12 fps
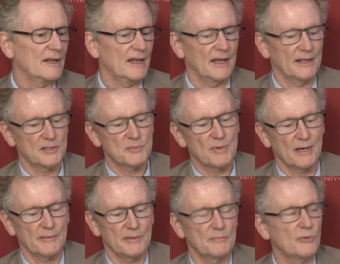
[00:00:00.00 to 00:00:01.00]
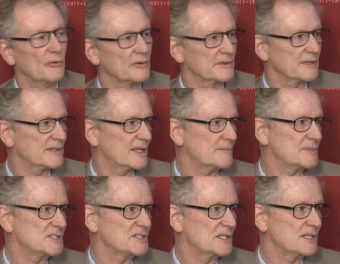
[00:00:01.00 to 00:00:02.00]
and it's probably important that they
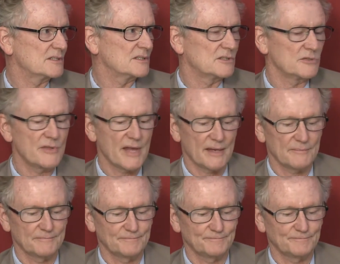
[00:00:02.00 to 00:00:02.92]
be seen to do that.